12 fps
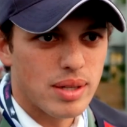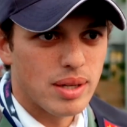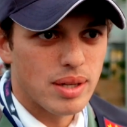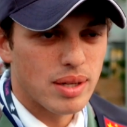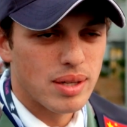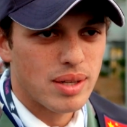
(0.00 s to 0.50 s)

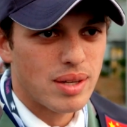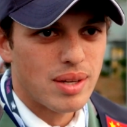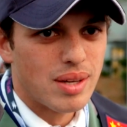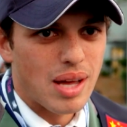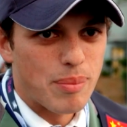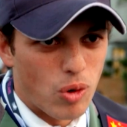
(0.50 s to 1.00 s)
uh,
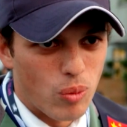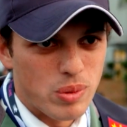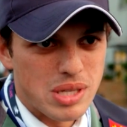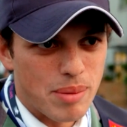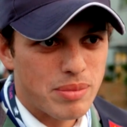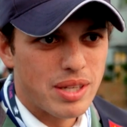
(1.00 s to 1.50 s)
I'm
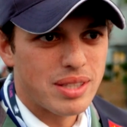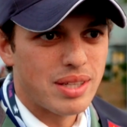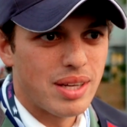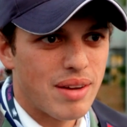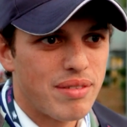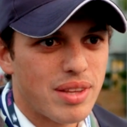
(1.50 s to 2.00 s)
always
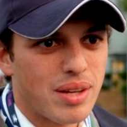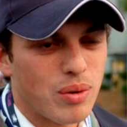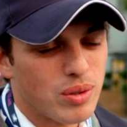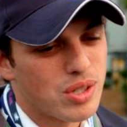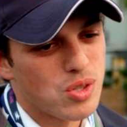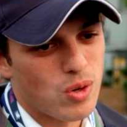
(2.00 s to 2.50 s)
updating everything
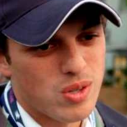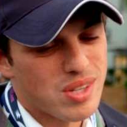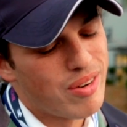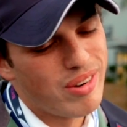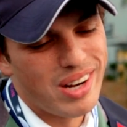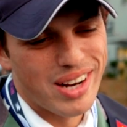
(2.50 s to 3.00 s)
on this horse. I
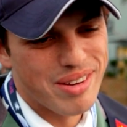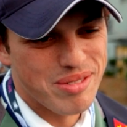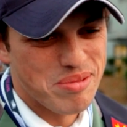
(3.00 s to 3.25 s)
really love